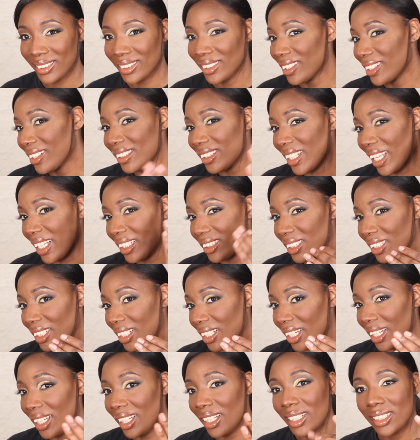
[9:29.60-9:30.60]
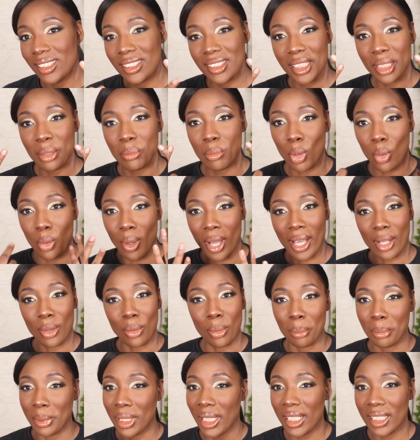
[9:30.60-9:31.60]
It's nice and cut, cheekbone. I got
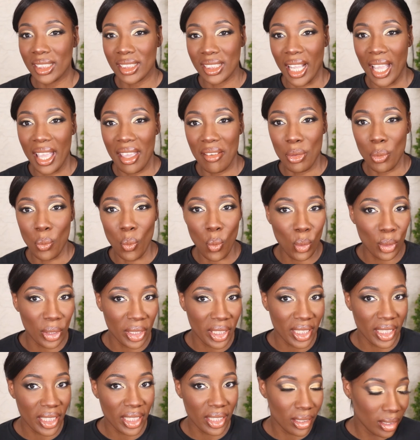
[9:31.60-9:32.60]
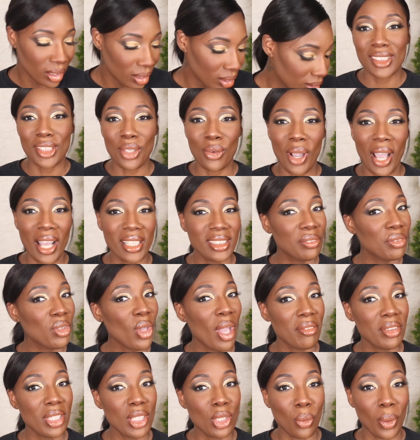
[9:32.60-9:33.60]
on blush. I haven't worn in years. So guys, if you
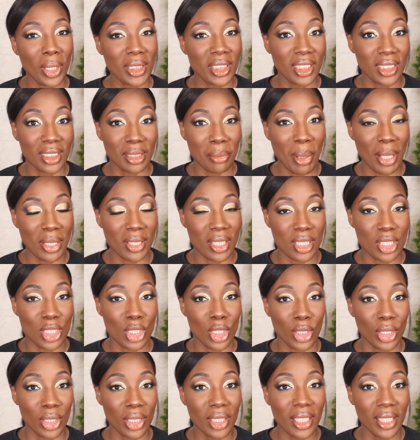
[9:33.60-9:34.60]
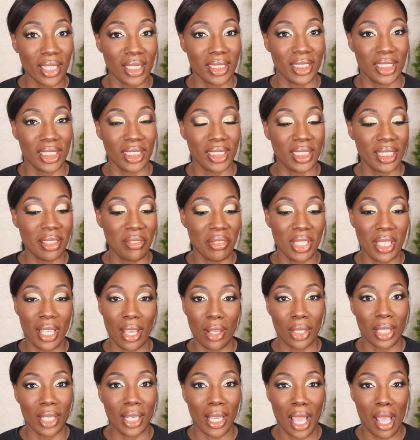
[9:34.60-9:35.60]
have any questions about this look, just leave it
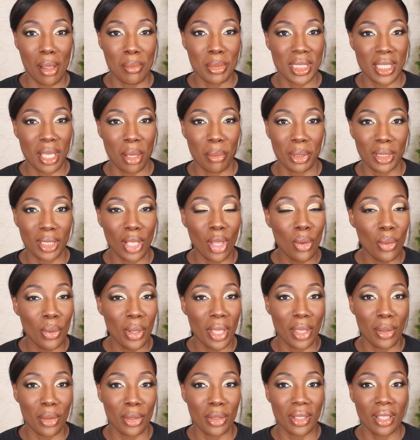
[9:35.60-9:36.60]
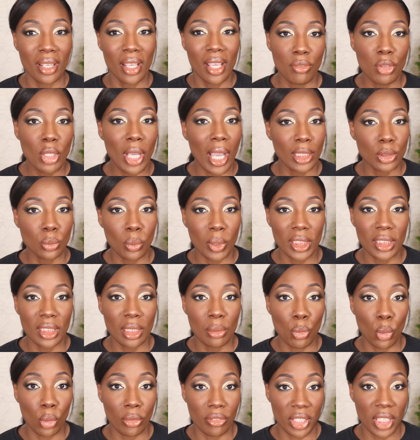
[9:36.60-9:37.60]
down in the comments down below. And if you guys want to see
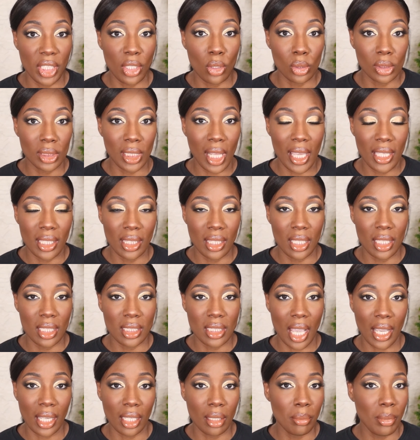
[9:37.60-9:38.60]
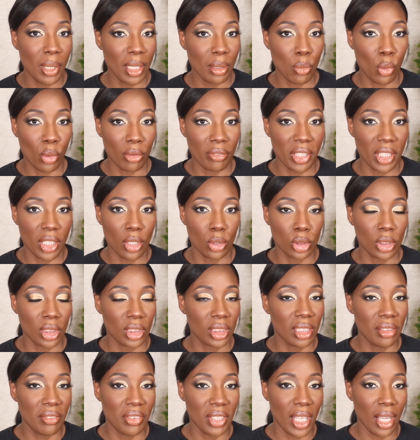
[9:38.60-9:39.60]
more videos like this, I can make more videos.
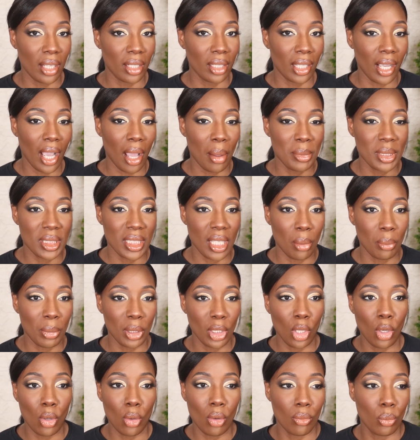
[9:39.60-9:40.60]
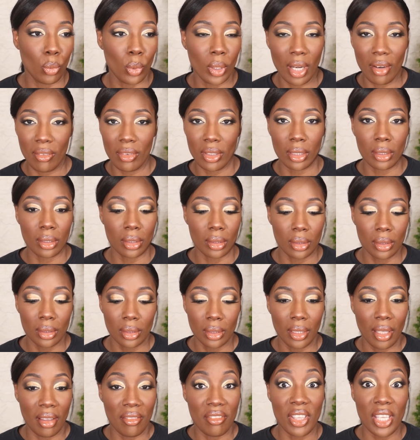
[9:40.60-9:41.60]
Just leave it down in the comments down below of whatever
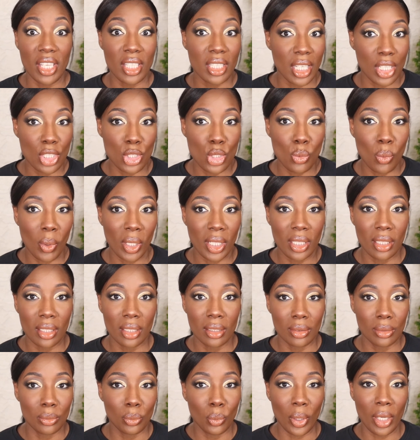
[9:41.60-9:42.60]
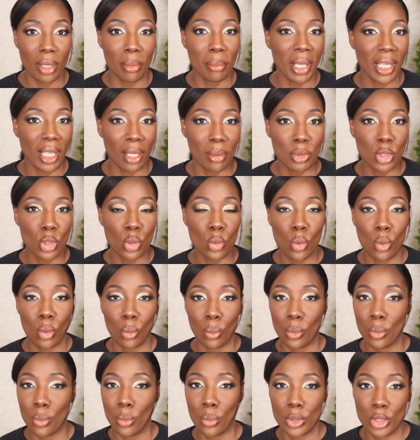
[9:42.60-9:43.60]
event that you want to wear makeup to, or
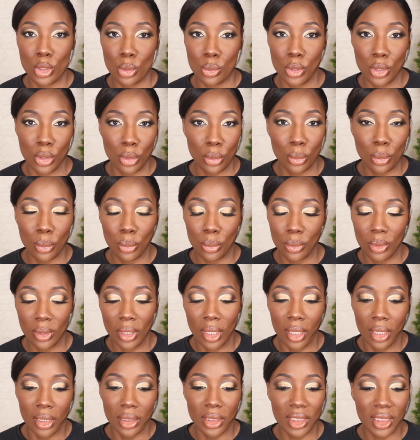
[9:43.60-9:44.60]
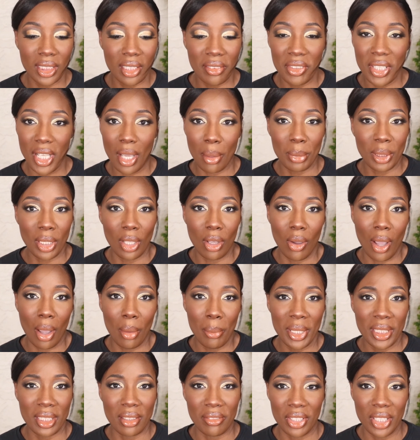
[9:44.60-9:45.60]
what would you do. just leave it down below. I'll
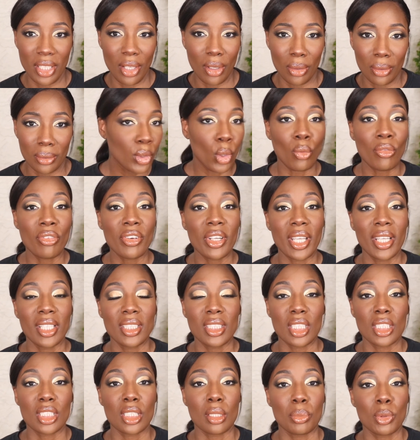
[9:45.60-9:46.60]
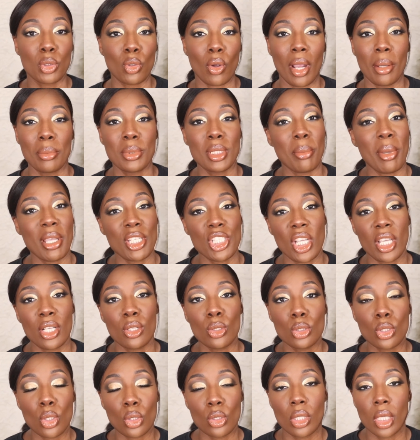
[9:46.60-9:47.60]
make the video. Don't forget to subscribe to my
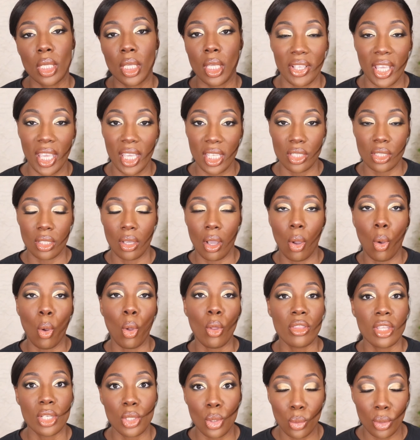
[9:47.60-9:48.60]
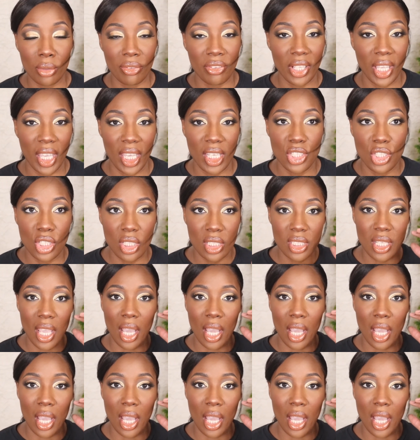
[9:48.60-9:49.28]
channel so you can get all the notifications.